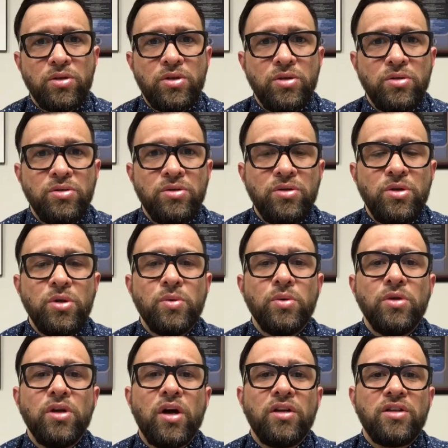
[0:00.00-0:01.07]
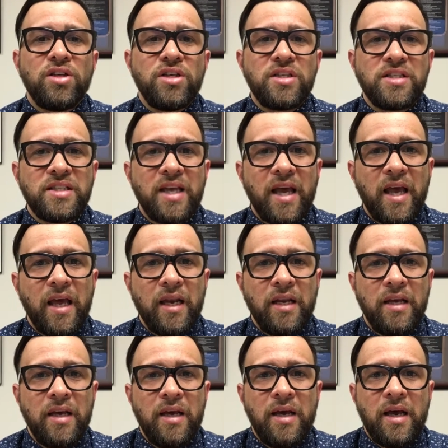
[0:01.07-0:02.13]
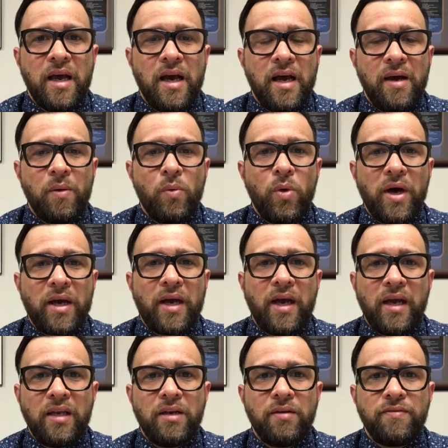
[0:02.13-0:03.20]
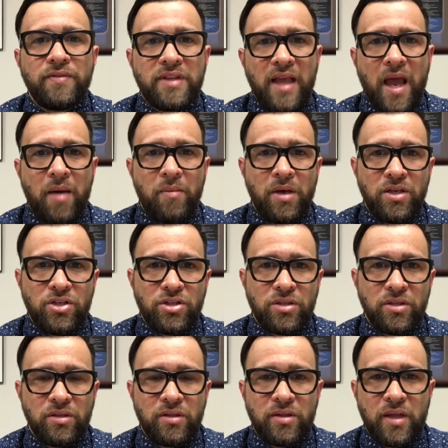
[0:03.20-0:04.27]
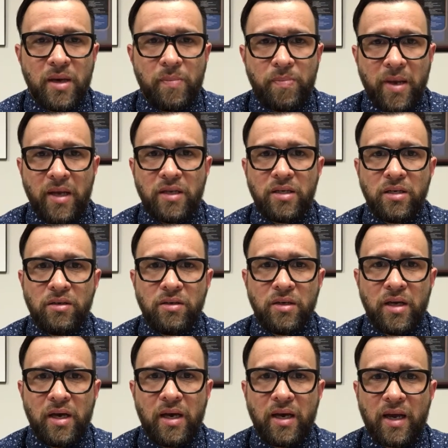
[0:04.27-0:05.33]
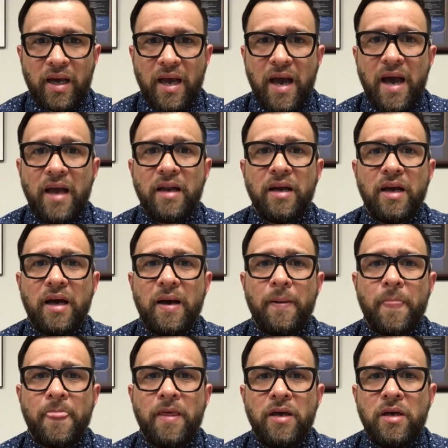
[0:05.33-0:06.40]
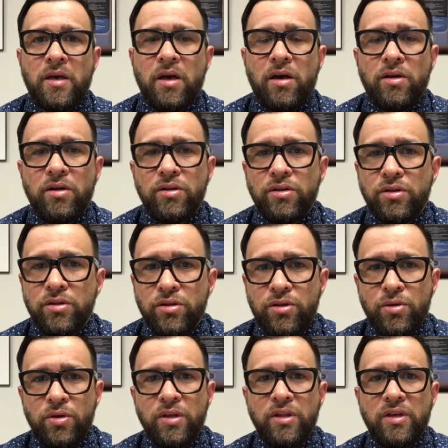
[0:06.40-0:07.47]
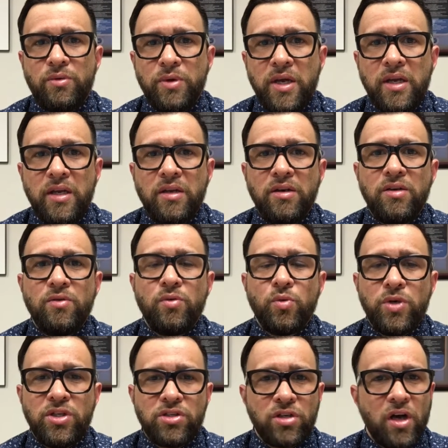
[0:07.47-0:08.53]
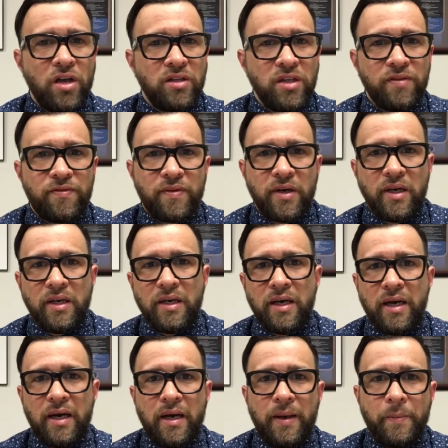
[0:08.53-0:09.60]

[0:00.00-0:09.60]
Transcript: you will understand what kind of damage the painting got. During the reading, we saw different